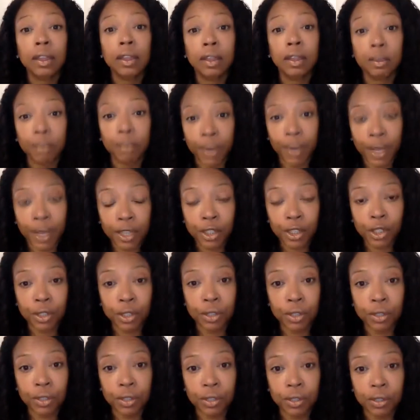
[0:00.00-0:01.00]
The
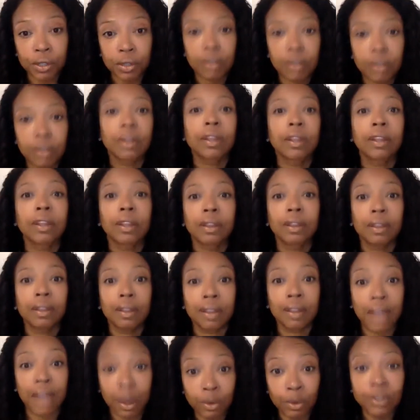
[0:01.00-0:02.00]
pictures,
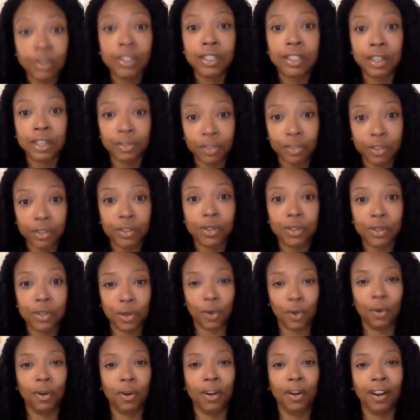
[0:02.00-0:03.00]
that was a different
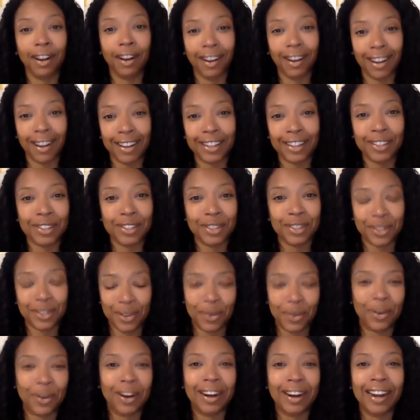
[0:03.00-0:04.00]

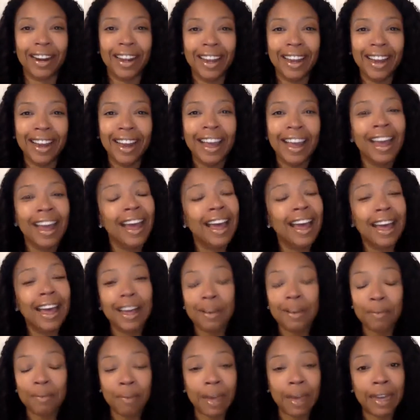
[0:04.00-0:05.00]
story,
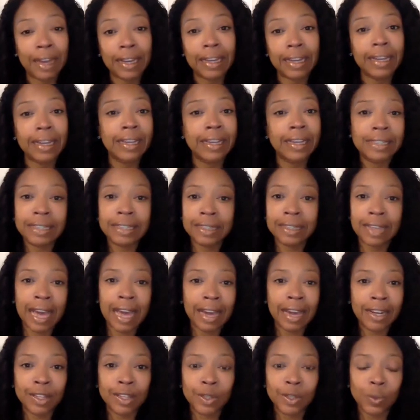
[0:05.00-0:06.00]
but he did
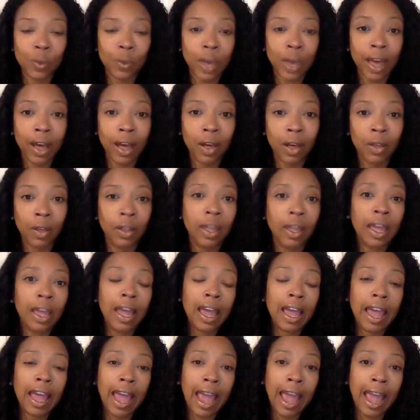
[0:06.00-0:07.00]
that as well.
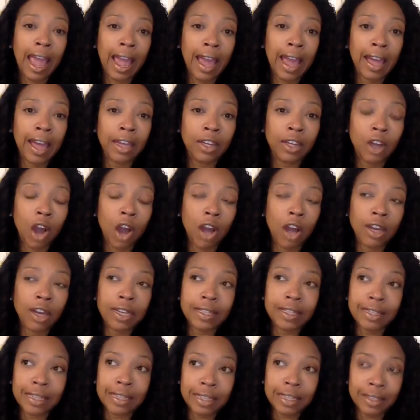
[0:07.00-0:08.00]
And on
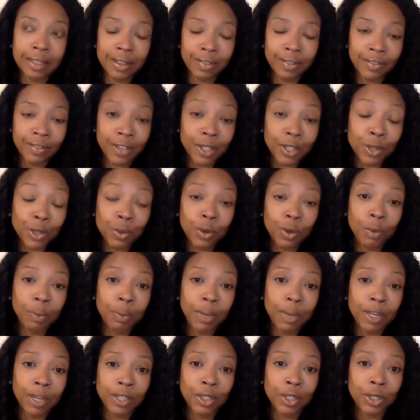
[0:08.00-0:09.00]
his individual
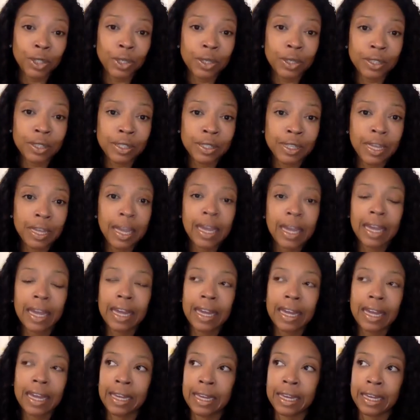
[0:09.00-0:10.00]
pictures,
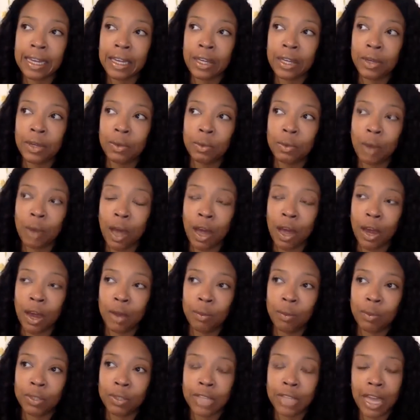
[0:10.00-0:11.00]
he
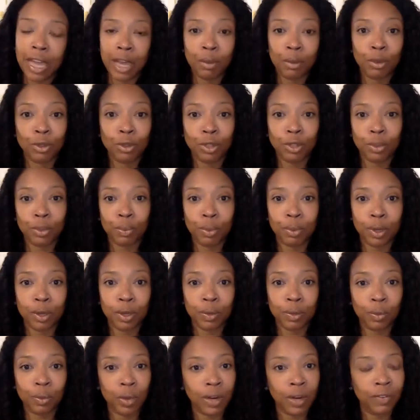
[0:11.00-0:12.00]
was able to
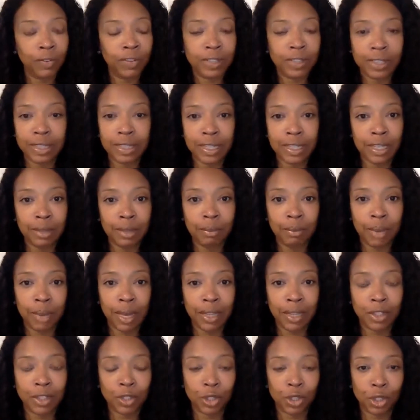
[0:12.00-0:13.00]
put one of his
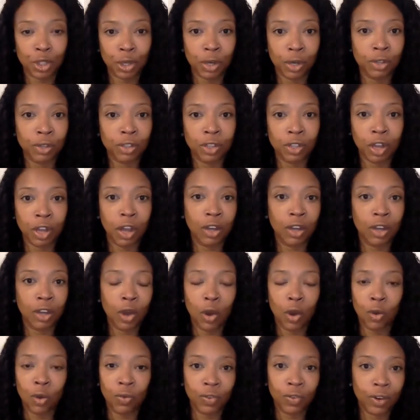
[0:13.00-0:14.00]
teammates' shirts on
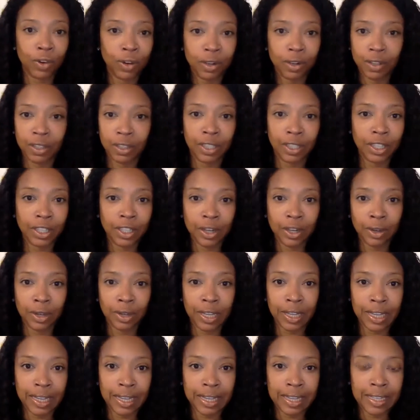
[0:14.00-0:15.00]
over,
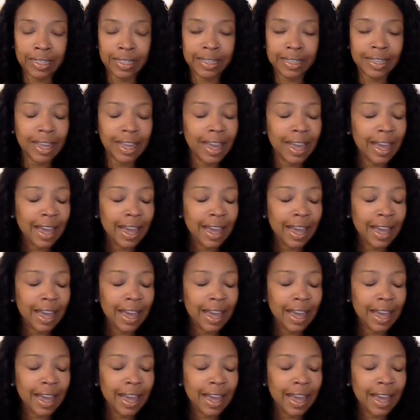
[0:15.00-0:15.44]
his,